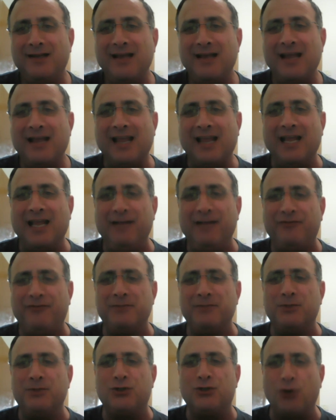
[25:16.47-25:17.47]
If the
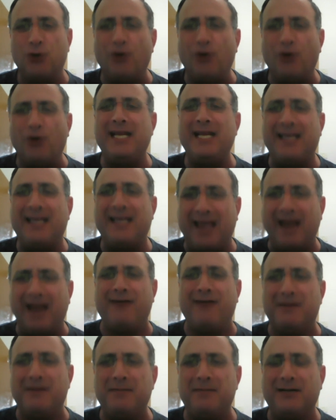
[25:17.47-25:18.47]
majority cared
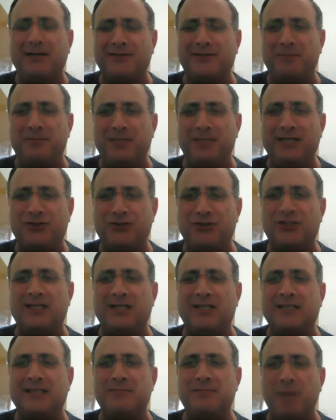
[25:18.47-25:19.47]
about the beach as
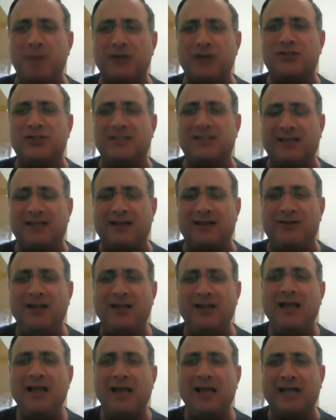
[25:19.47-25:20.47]
much as
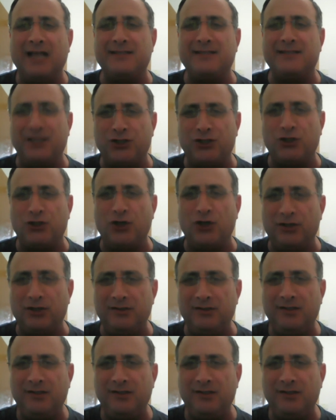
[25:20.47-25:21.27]
they should,